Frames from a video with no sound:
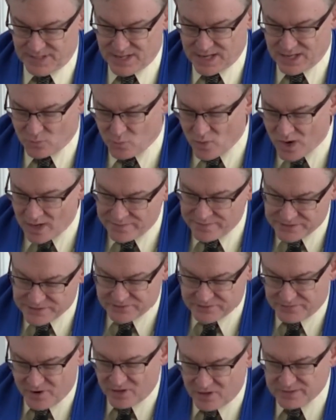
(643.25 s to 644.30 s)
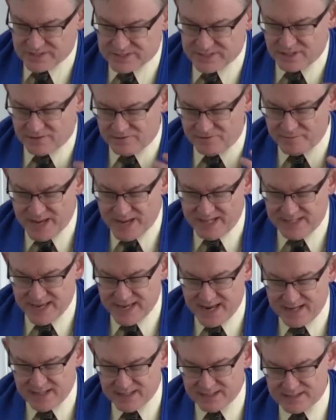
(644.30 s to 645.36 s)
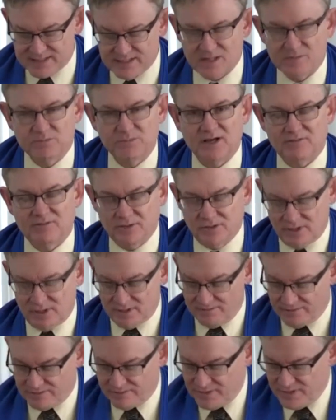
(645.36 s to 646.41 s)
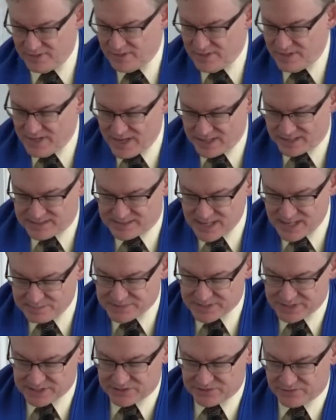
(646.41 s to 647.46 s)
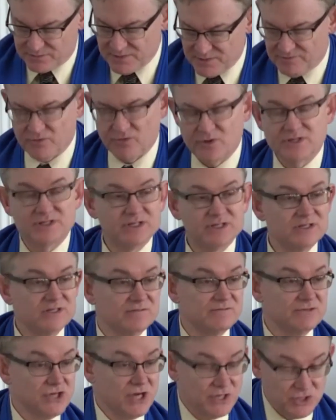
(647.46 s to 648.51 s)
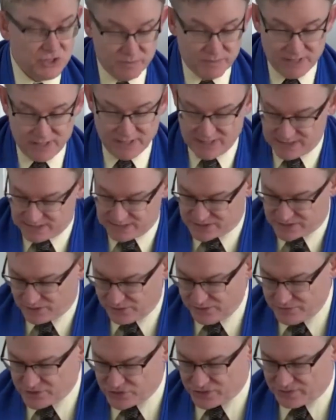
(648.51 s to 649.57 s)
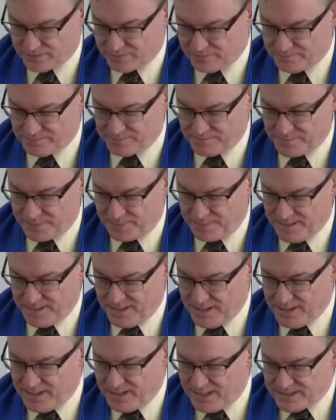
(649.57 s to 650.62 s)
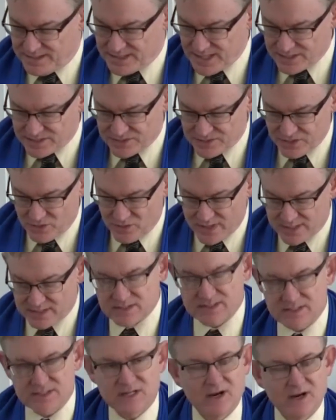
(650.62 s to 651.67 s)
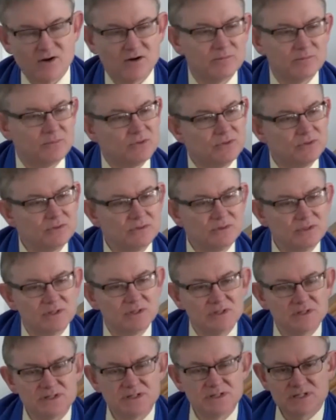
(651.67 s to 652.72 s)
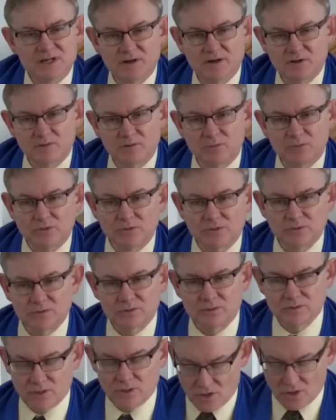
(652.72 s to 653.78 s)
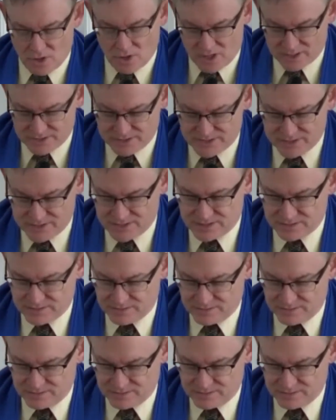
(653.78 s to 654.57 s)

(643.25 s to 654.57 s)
And while this false self may gain us some level of acceptance from the voices of judgment and exclusion, it does so at a terrible, terrible cost.